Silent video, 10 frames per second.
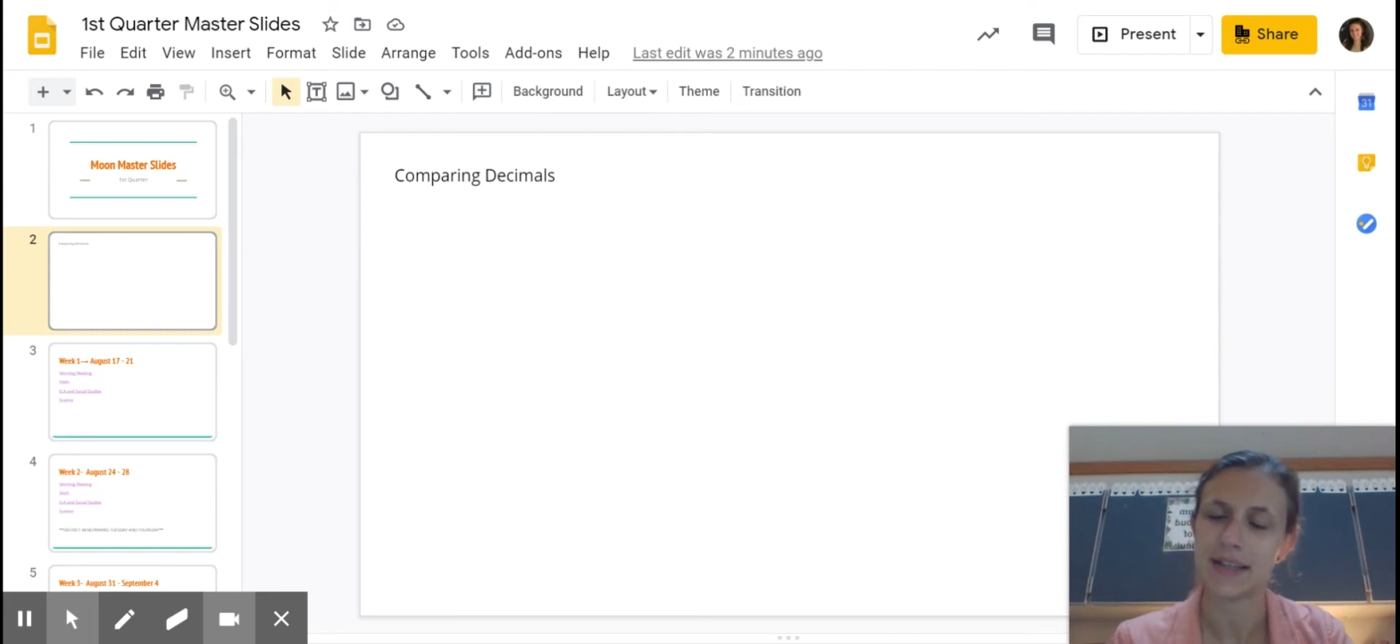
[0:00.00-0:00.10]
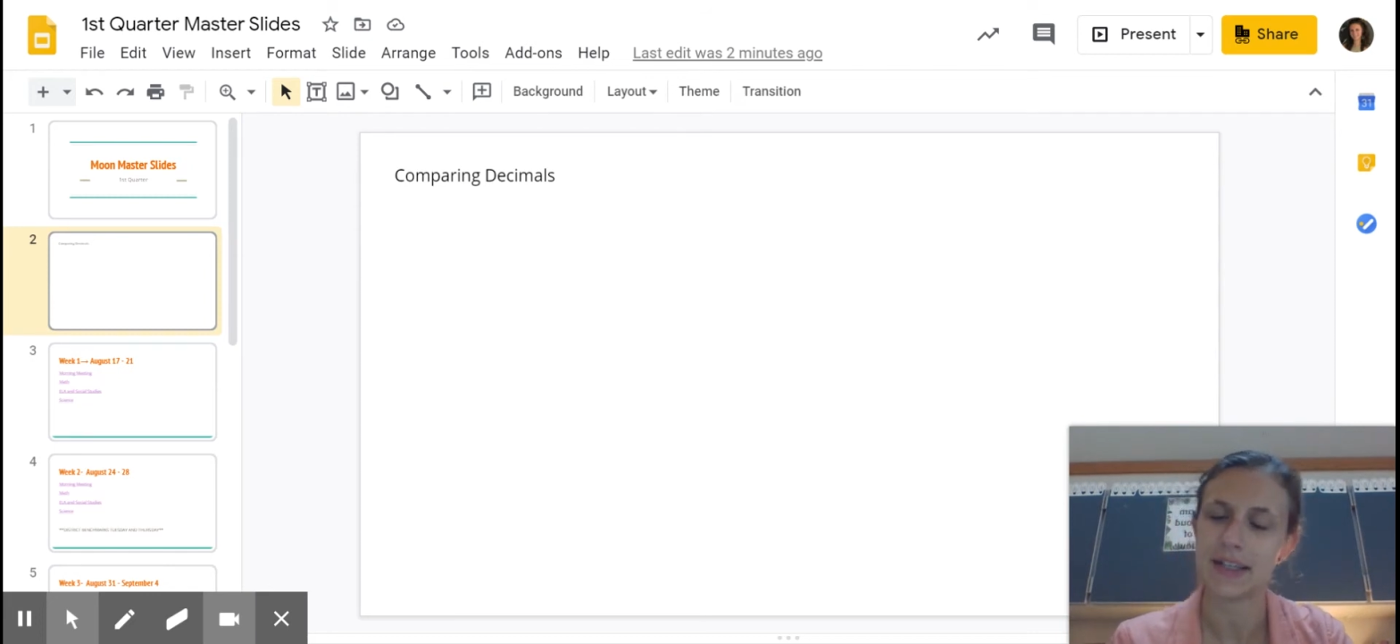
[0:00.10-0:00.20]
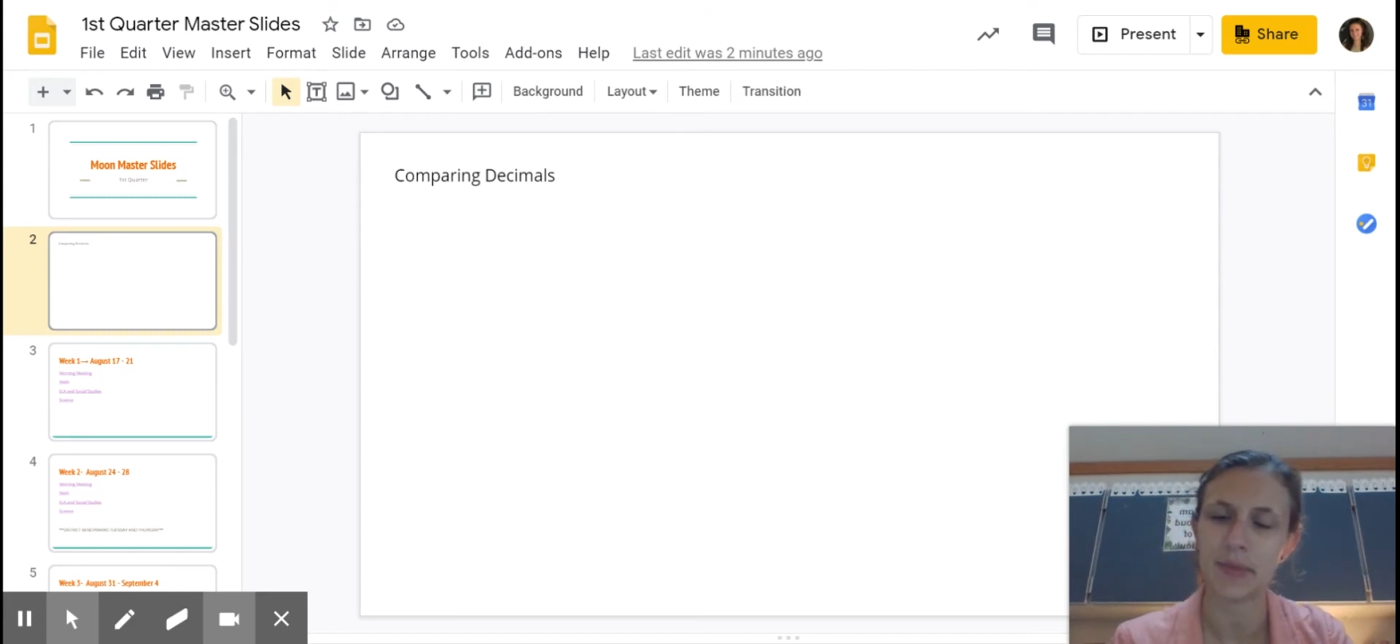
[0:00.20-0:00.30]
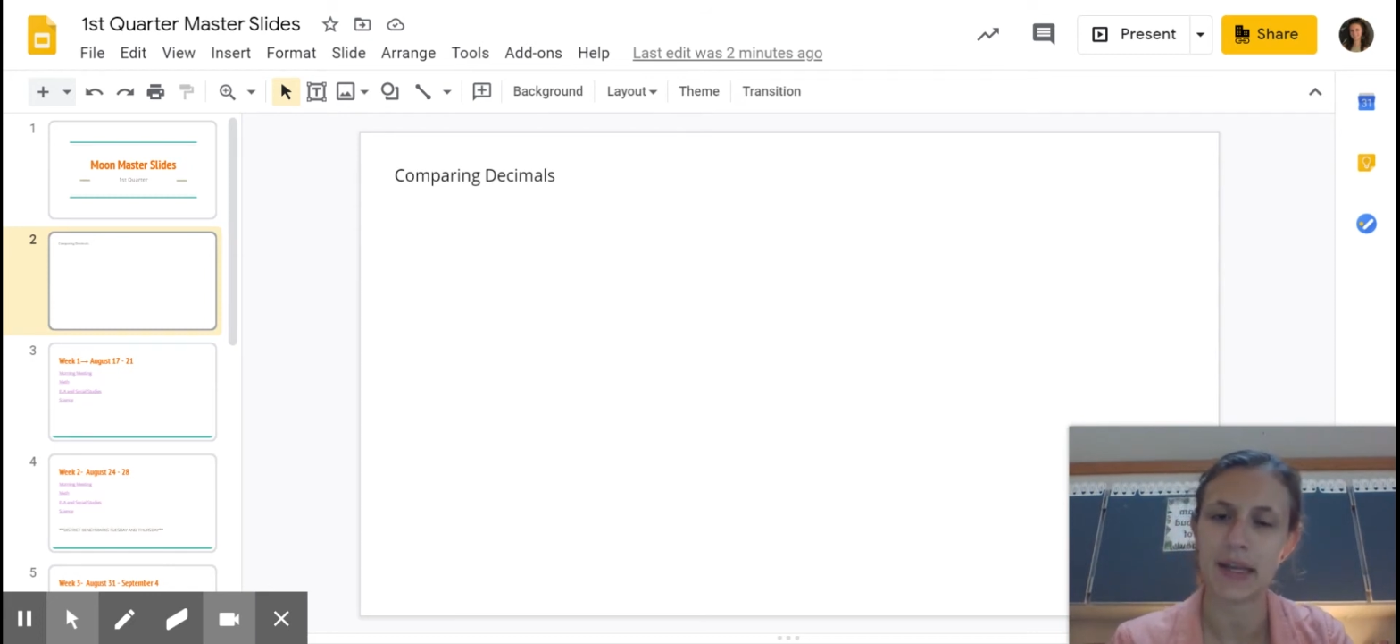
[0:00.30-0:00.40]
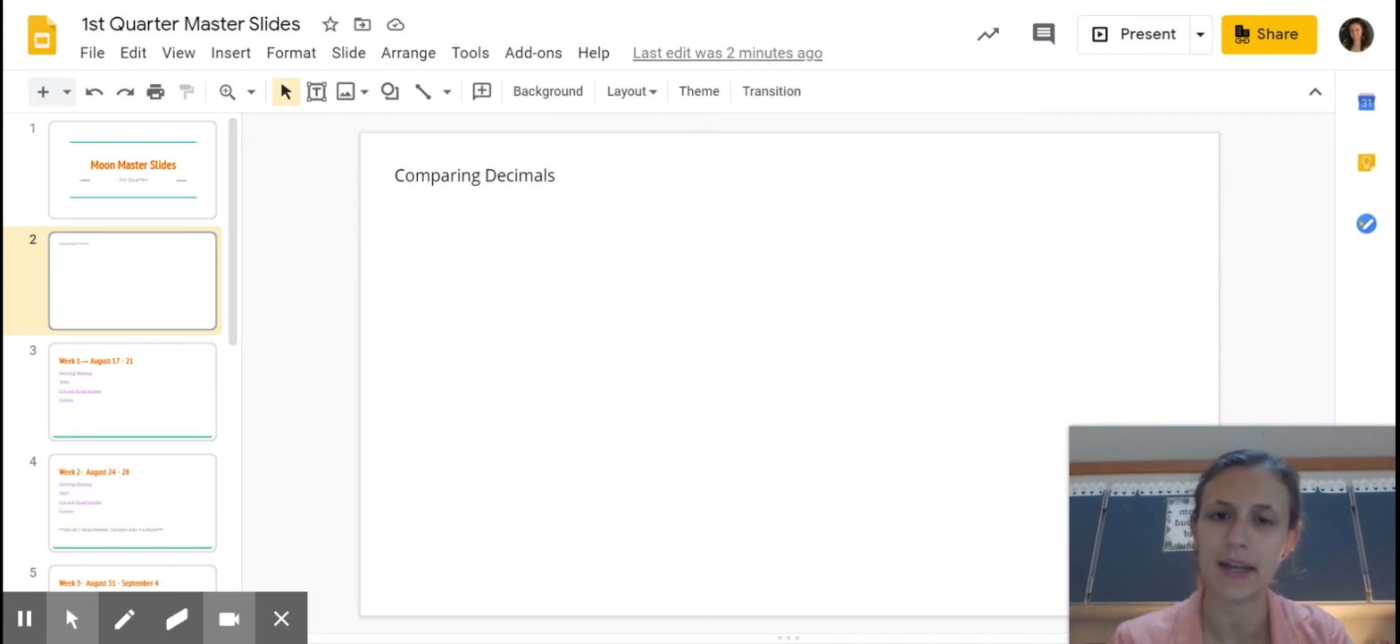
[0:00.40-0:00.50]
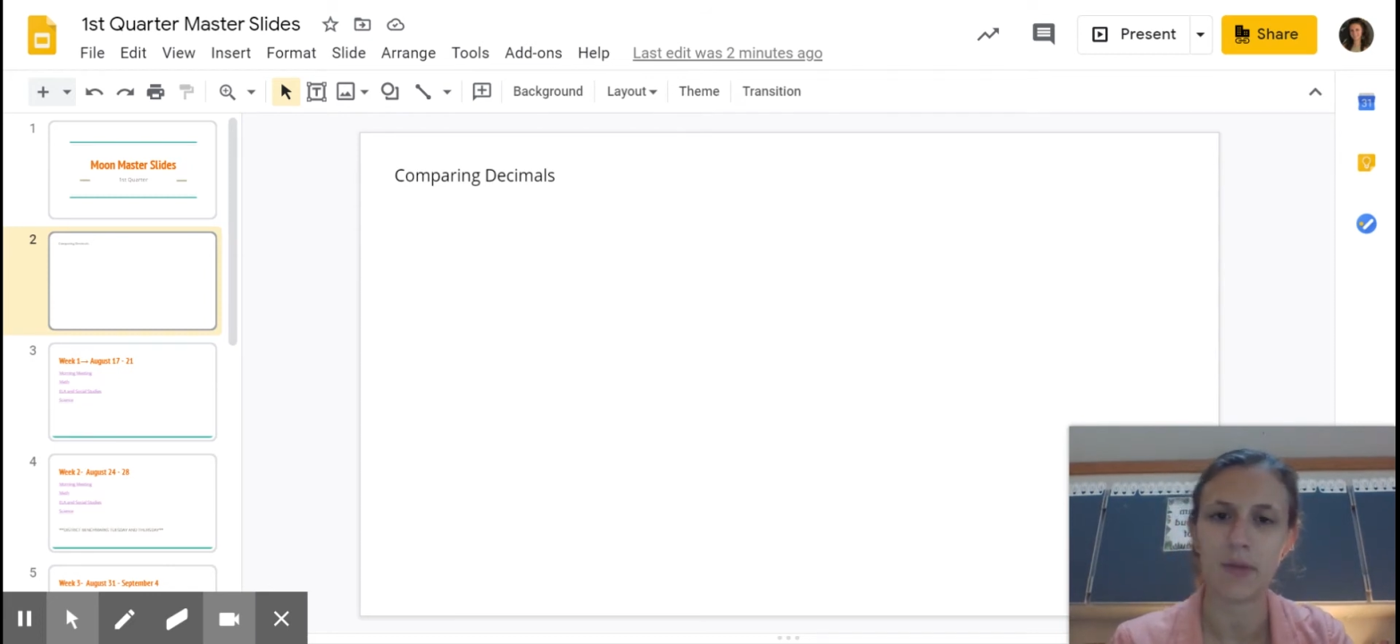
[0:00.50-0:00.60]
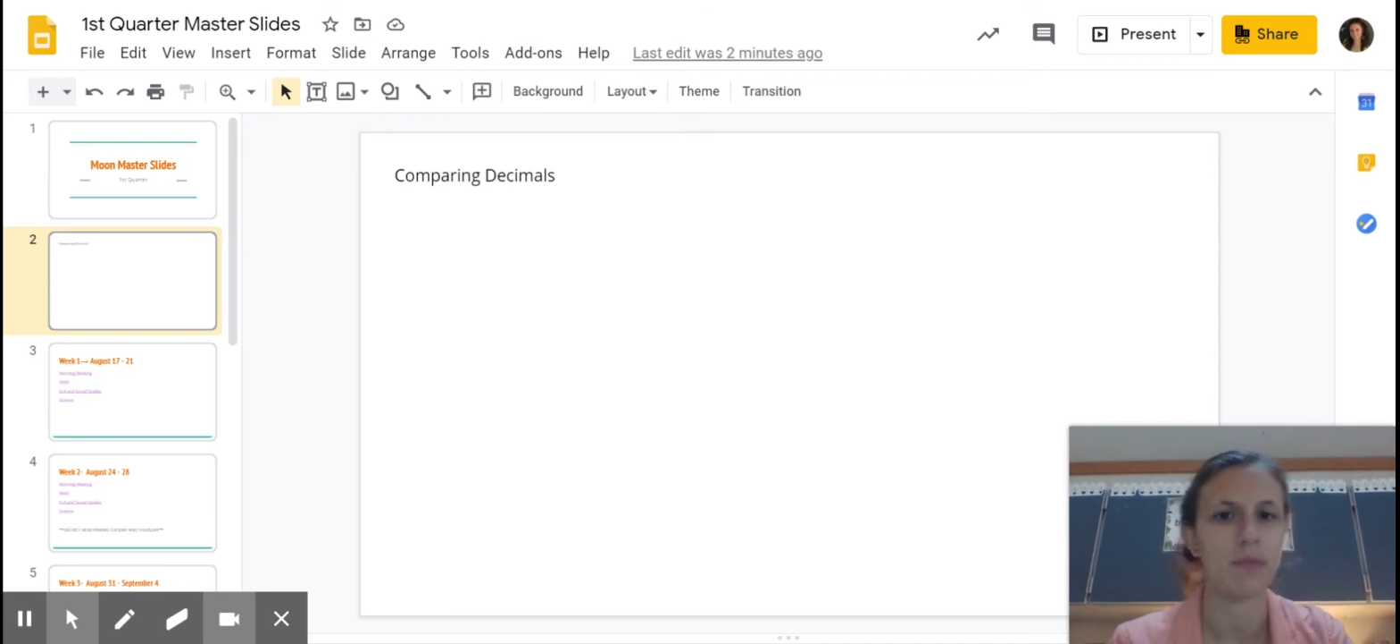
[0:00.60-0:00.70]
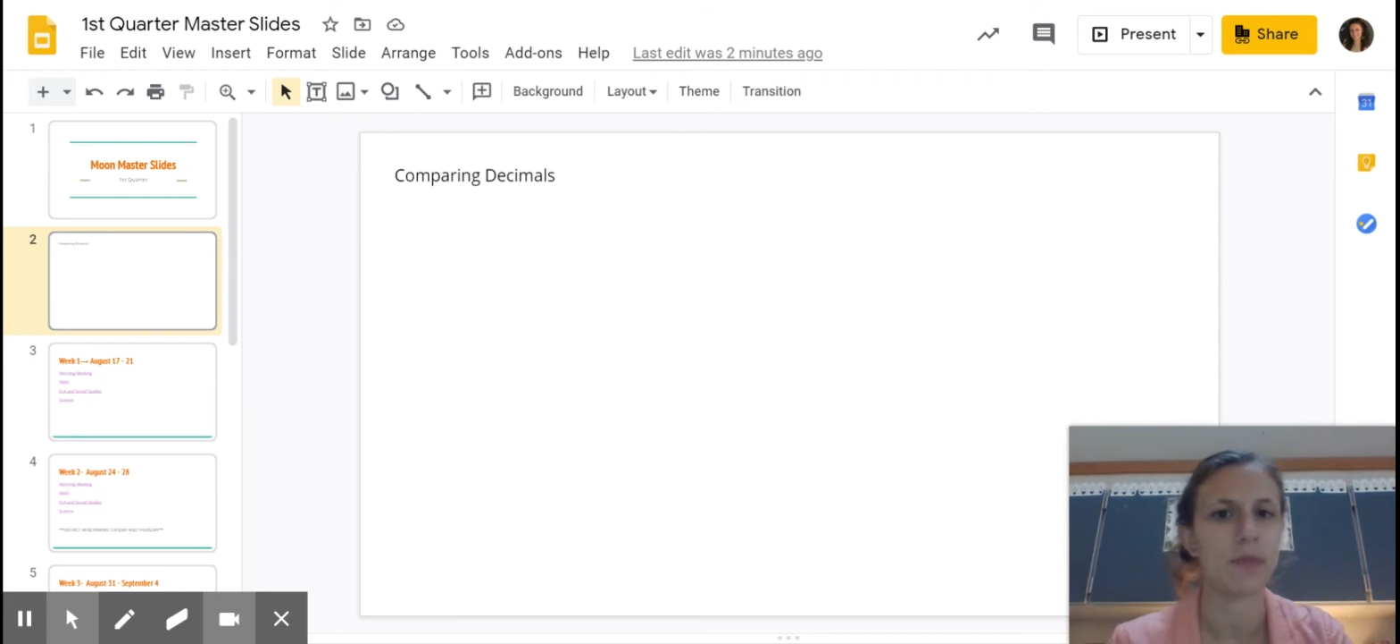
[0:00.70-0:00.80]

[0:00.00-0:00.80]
explain it one